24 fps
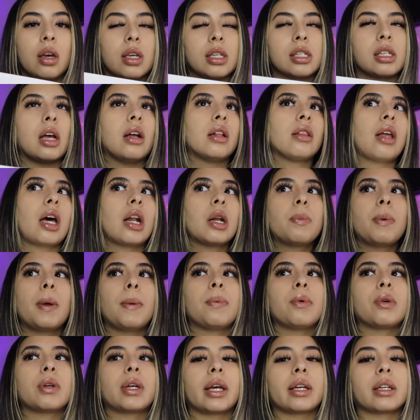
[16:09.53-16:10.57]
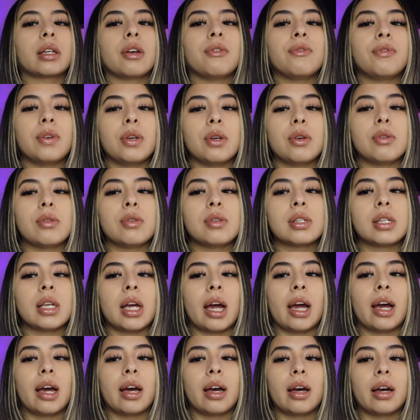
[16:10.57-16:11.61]
So a lot of people get confused
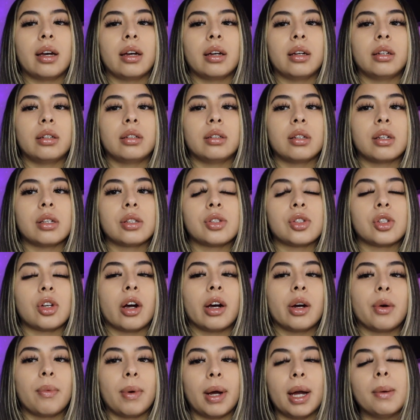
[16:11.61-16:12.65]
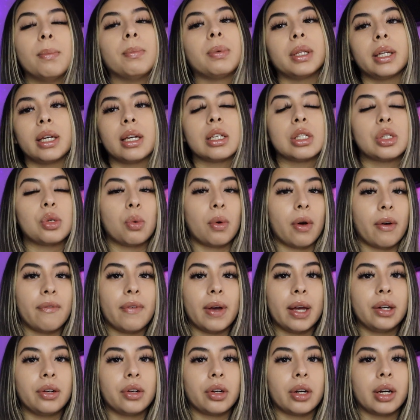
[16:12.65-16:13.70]
and start rambling to a
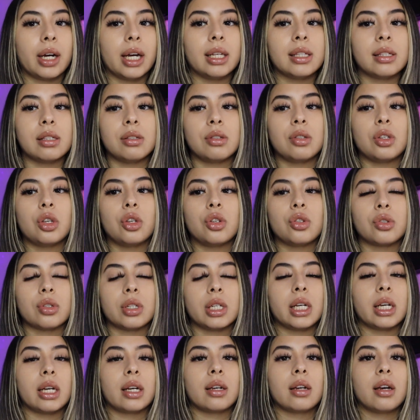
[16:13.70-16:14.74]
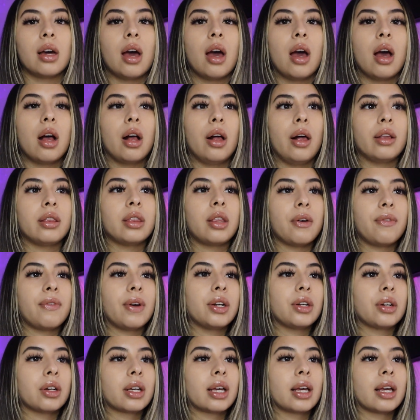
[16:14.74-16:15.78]
vendor, and usually the
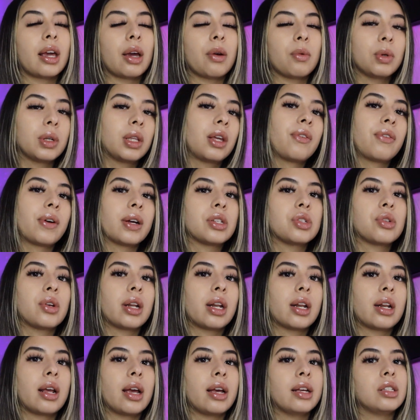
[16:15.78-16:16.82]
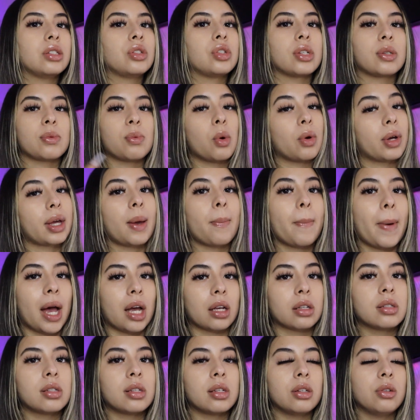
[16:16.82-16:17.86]
vendor can get really frustrated and just won't get
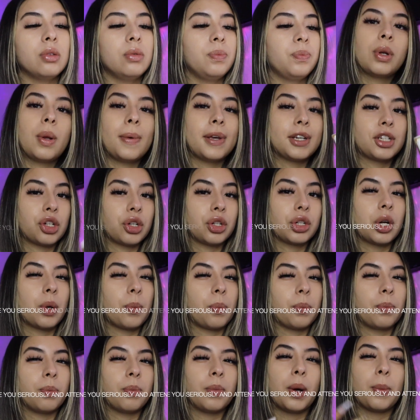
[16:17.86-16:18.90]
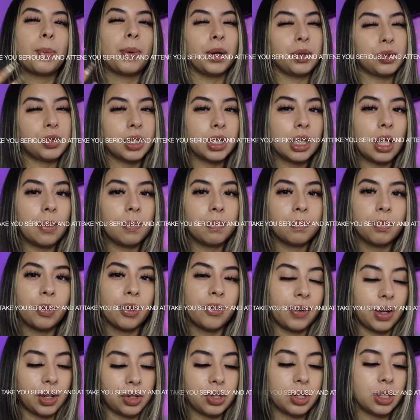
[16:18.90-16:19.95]
back to you. You want to make sure you're approaching them
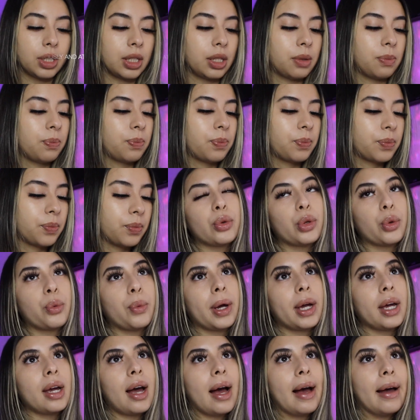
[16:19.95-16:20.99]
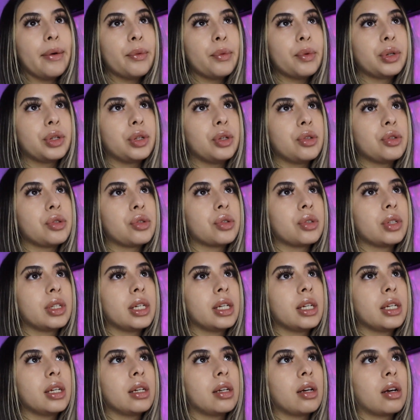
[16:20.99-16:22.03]
professionally. The way I would
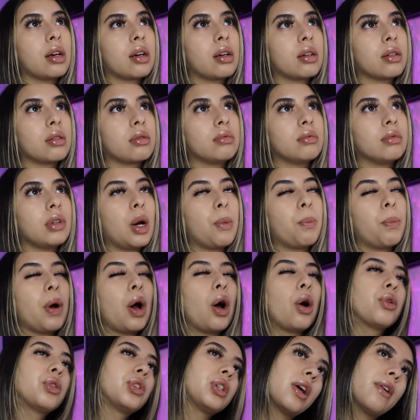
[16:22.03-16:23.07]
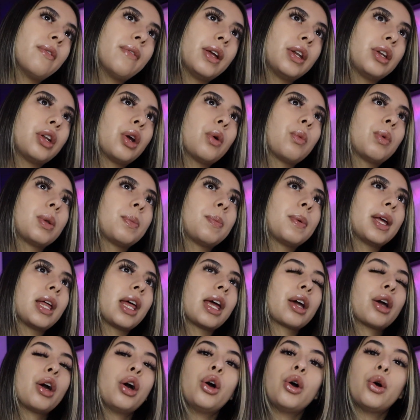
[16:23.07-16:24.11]
usually approach a vendor would be
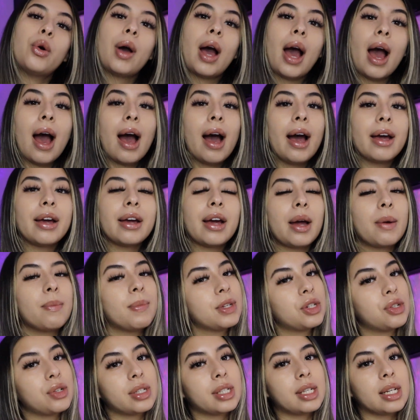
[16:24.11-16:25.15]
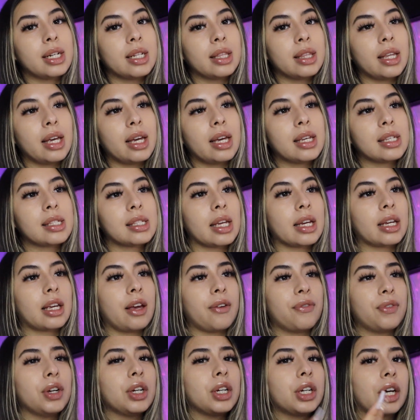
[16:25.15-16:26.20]
like, oh hi, I'm interested in this. Like
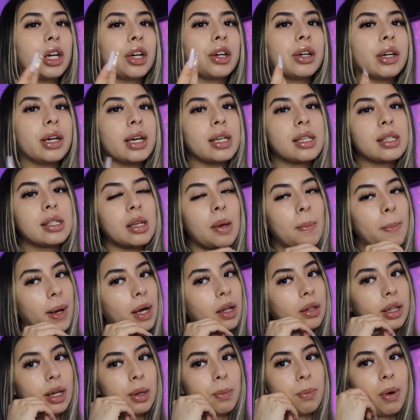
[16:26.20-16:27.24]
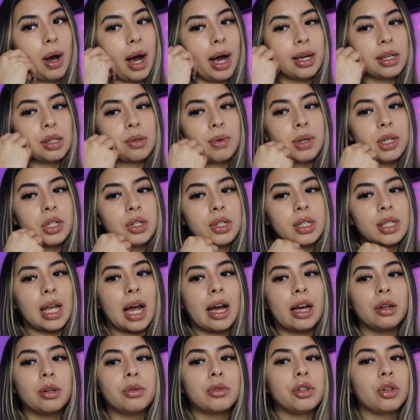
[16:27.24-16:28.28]
if you're curious about like price ranges,
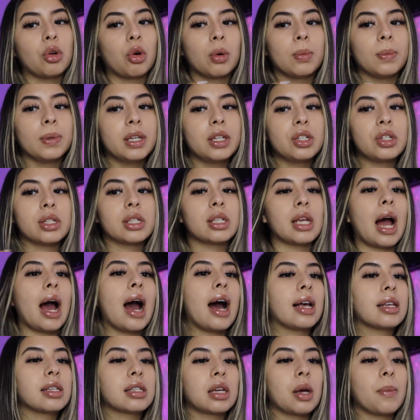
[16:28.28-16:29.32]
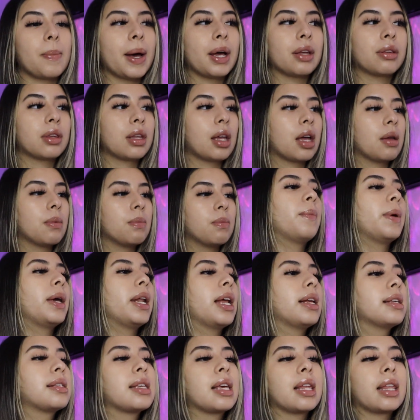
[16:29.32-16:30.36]
I would normally just ask about them, and
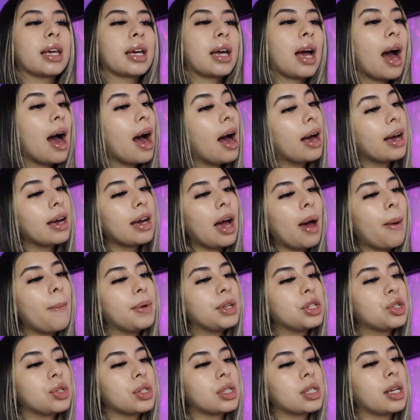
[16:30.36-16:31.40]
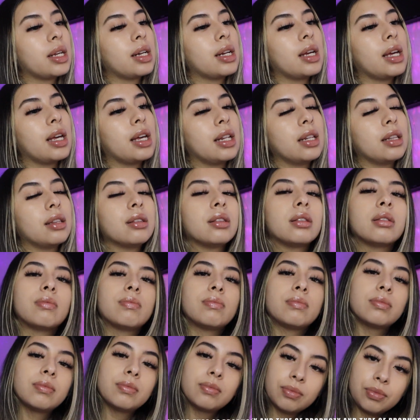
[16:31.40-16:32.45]
I'd say like, hi, I'm interested in,
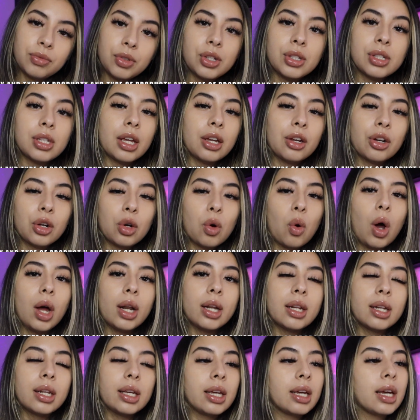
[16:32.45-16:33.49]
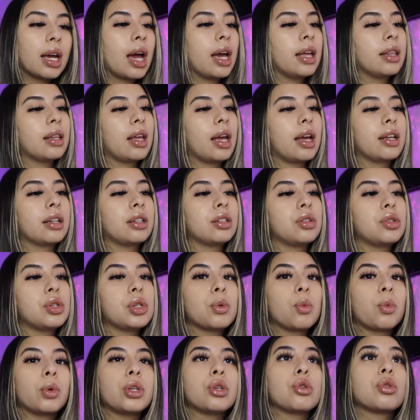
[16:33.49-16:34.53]
you say your quantity, and then
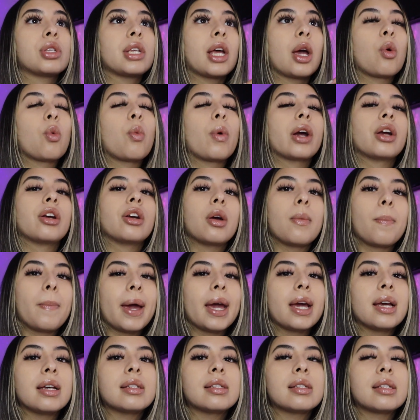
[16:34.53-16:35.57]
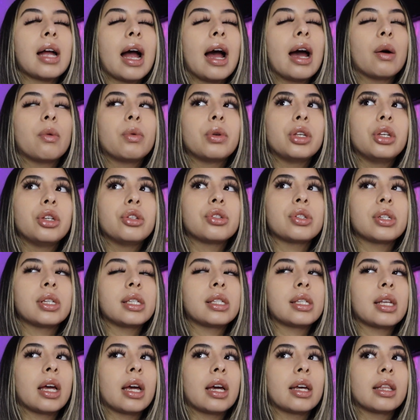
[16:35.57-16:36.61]
you say where you're based. I would usually
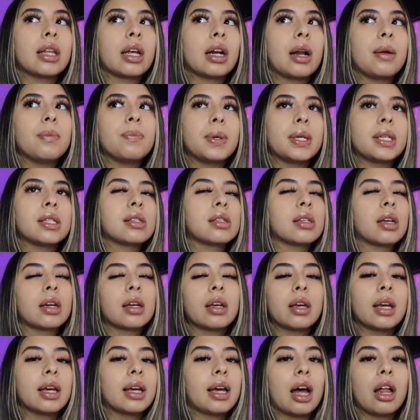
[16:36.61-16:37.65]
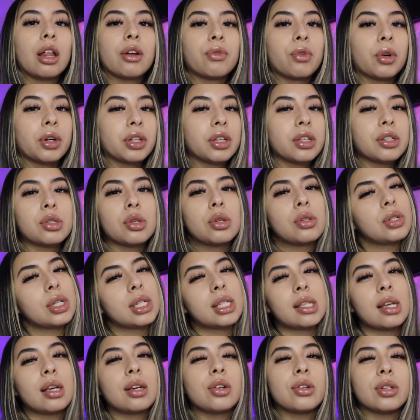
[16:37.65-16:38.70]
say that I'm based like in California, so
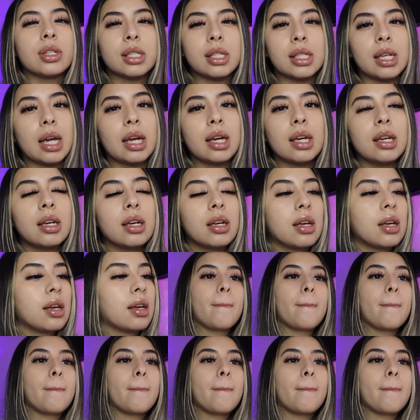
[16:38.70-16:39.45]
just say your state.